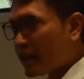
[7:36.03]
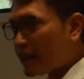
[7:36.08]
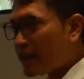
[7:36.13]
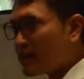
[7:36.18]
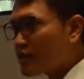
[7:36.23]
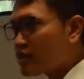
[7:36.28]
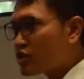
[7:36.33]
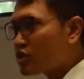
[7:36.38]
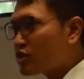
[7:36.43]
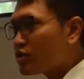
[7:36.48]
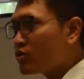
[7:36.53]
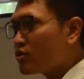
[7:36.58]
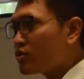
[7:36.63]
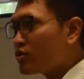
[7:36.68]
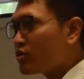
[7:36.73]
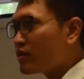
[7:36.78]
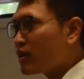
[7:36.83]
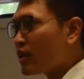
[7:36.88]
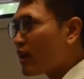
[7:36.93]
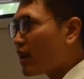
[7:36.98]
they need
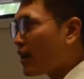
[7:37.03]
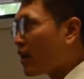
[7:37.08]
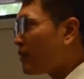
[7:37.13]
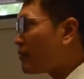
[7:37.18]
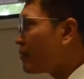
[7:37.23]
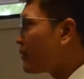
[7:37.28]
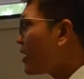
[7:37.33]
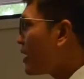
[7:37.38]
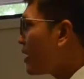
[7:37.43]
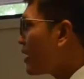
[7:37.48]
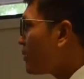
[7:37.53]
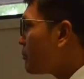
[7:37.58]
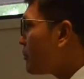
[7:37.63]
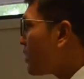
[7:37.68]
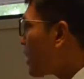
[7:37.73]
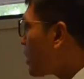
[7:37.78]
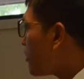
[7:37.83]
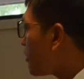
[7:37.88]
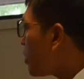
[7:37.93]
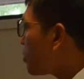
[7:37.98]
to
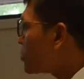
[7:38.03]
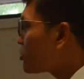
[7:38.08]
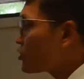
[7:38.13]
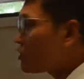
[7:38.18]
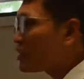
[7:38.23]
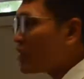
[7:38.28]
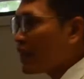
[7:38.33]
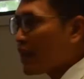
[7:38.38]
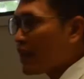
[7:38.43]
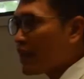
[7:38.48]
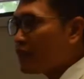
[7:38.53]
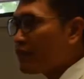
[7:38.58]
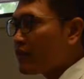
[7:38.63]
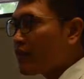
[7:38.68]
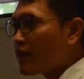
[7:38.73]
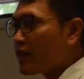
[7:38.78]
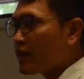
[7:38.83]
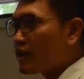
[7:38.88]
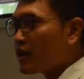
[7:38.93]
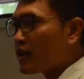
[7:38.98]
be able to
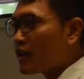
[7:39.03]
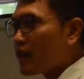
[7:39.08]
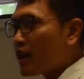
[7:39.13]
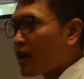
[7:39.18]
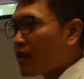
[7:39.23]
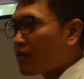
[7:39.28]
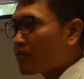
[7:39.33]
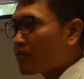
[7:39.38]
deliver